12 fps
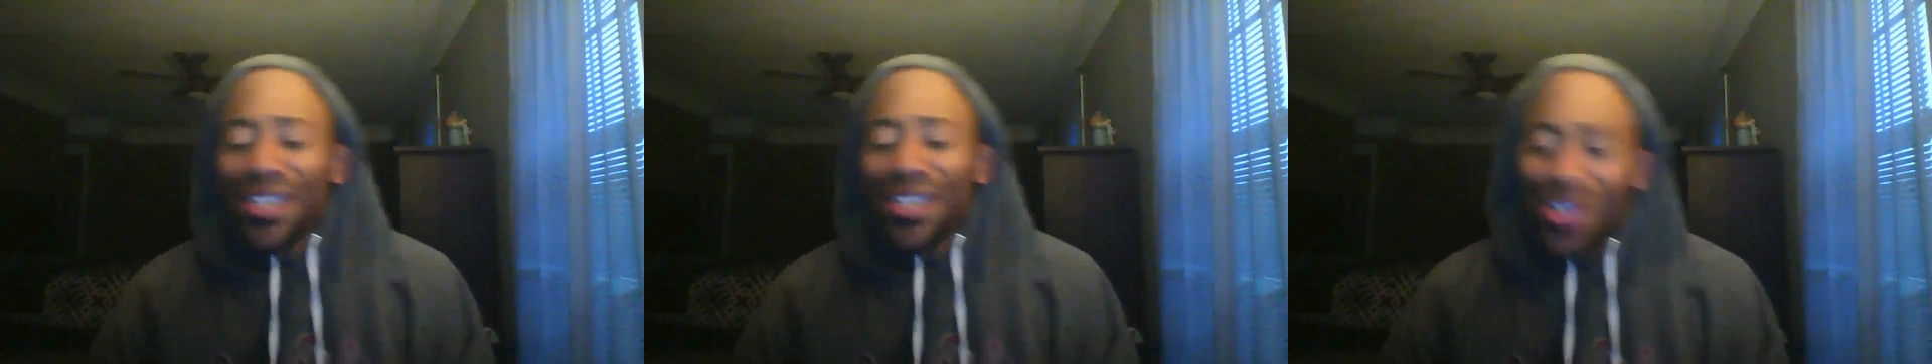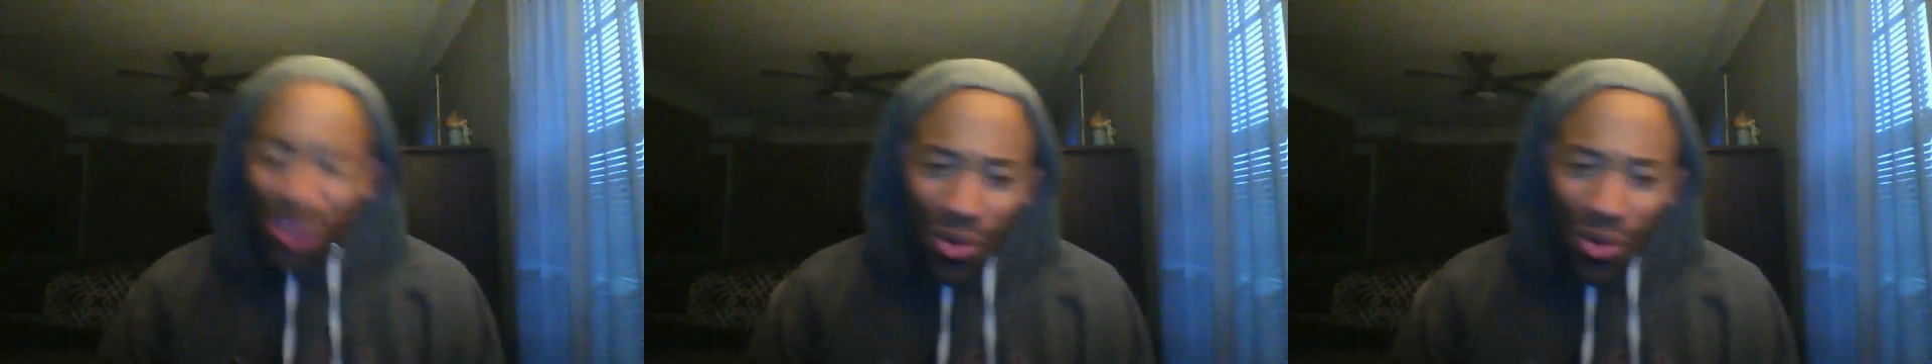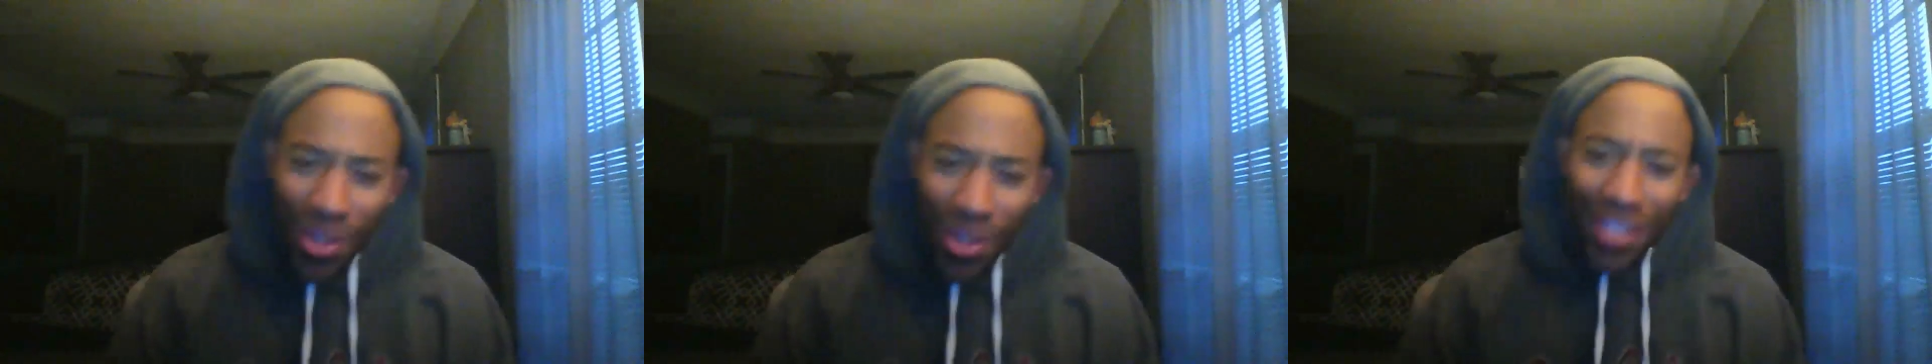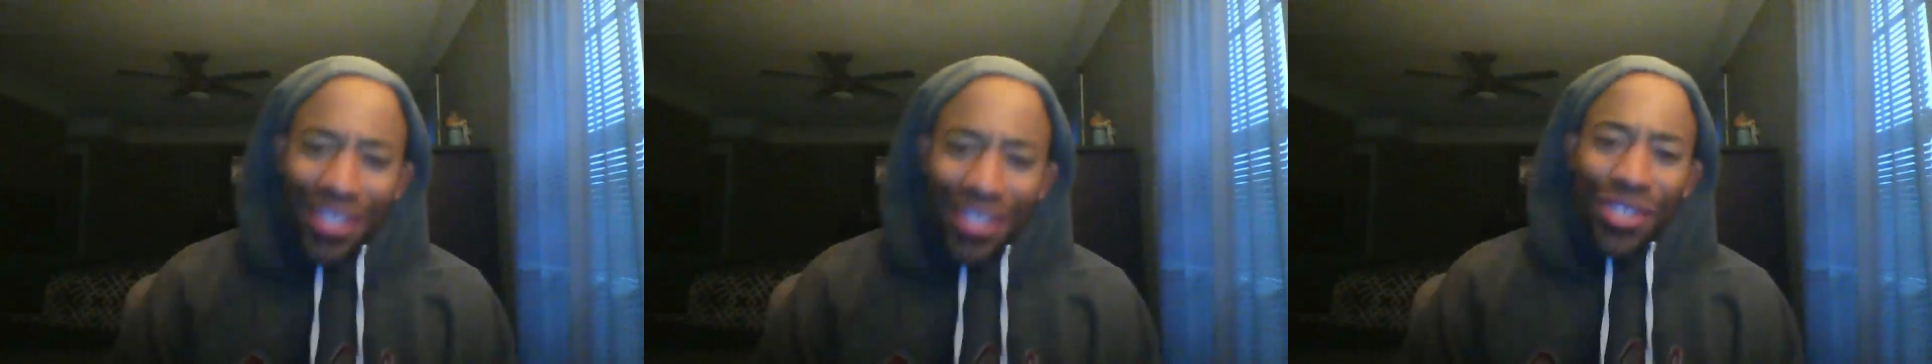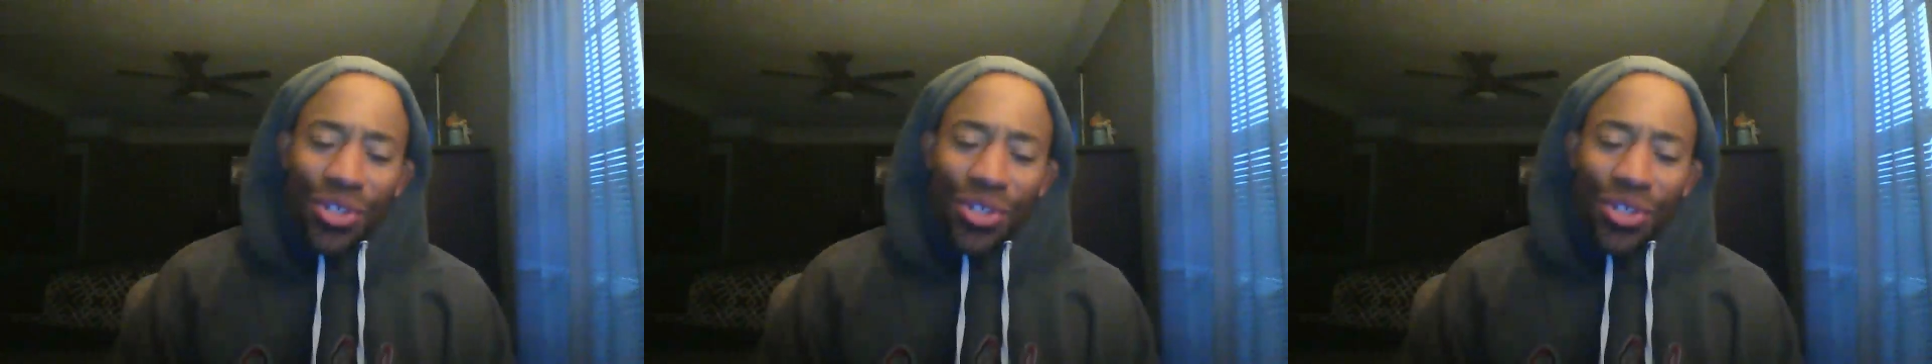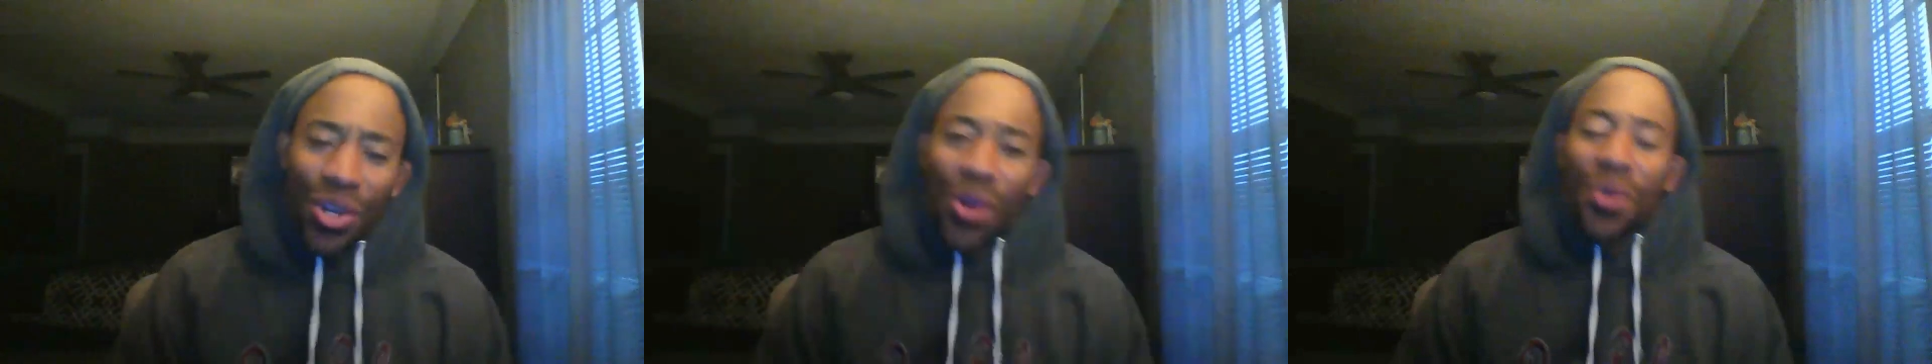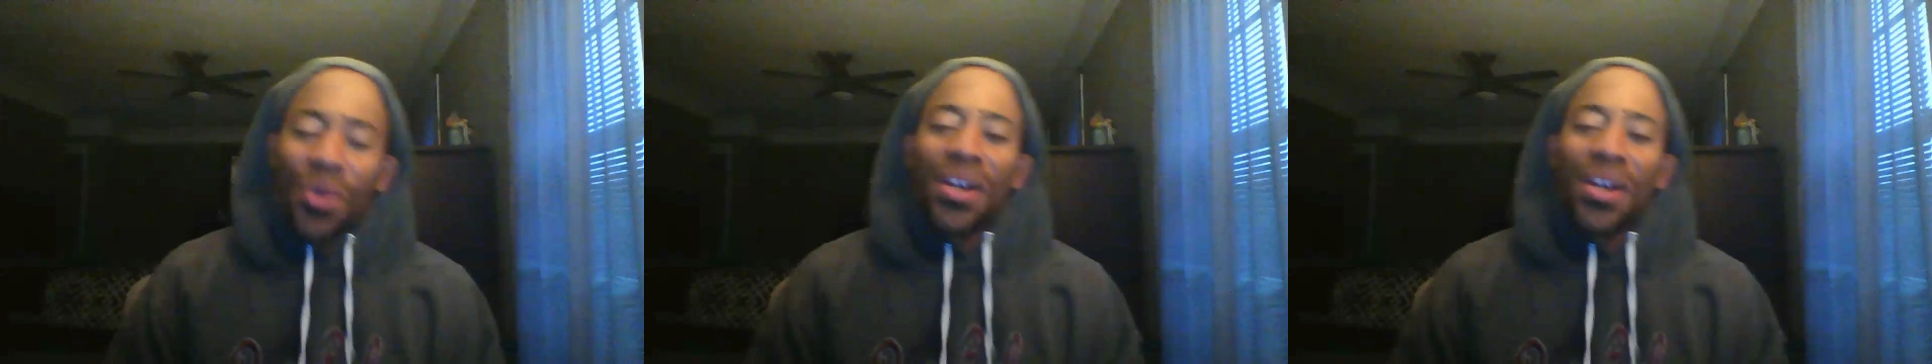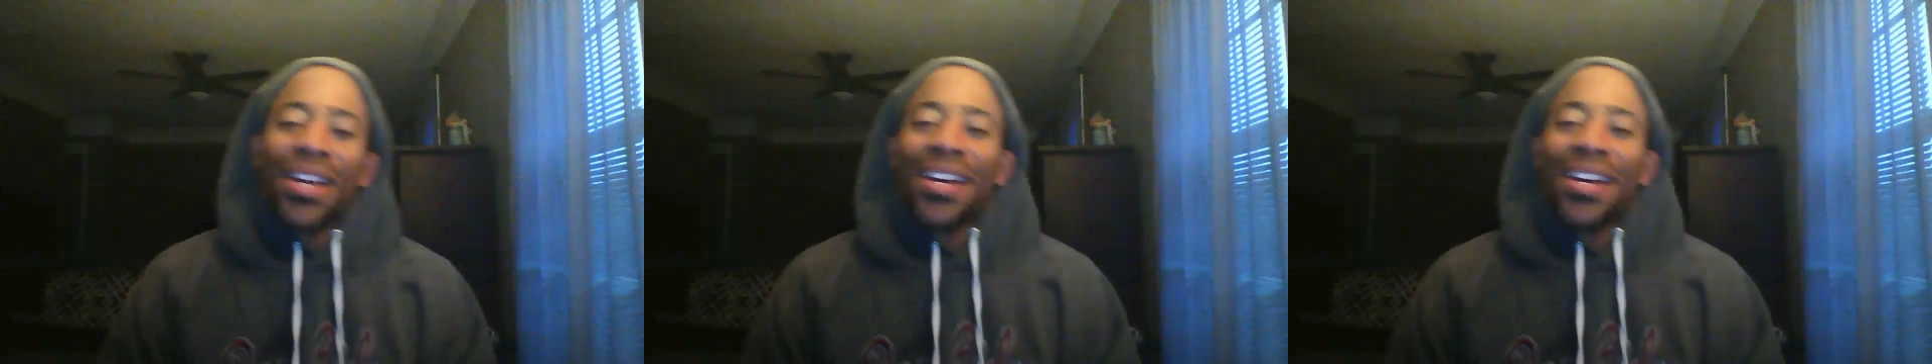enjoyed the show.